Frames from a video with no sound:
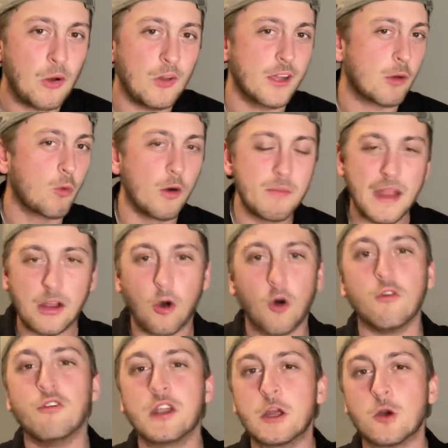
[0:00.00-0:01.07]
Like we'll make whole
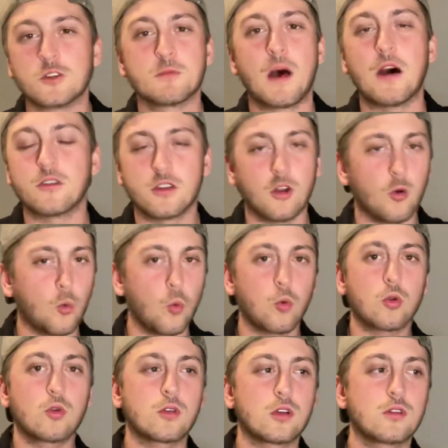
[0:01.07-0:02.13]
videos about you know
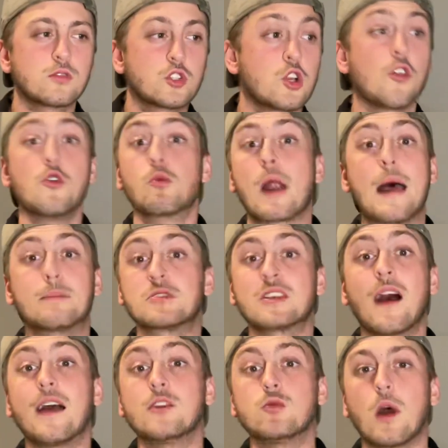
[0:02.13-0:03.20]
should the rep
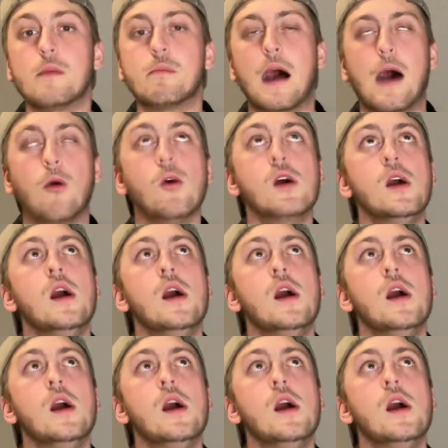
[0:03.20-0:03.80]
sign Dwight Powell.